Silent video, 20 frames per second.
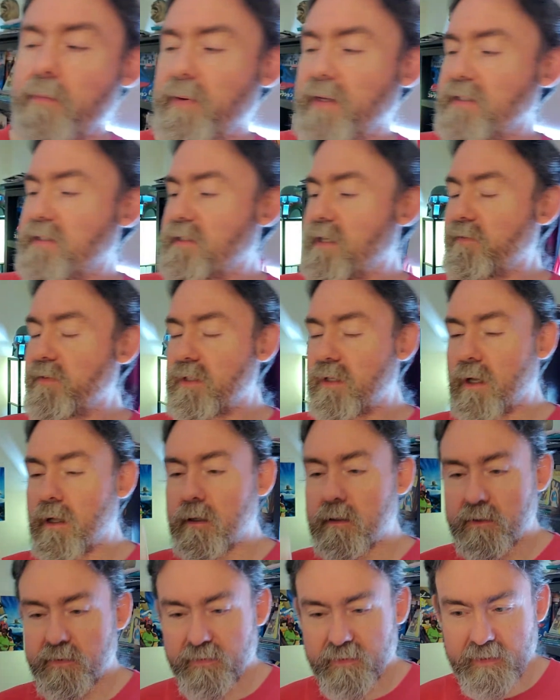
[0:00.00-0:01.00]
I paid
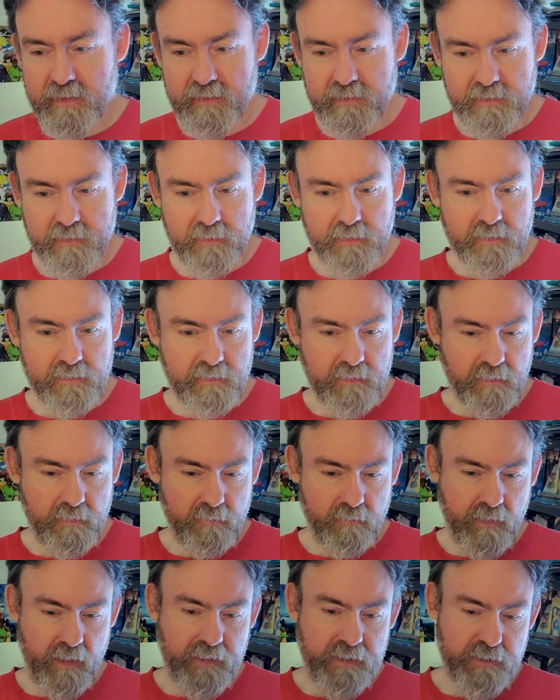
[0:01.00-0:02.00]
$7 for this. It's
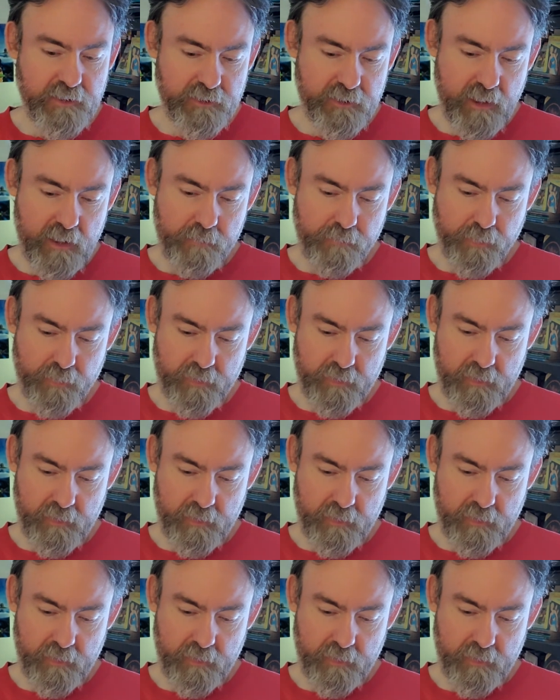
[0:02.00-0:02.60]
in nice shape.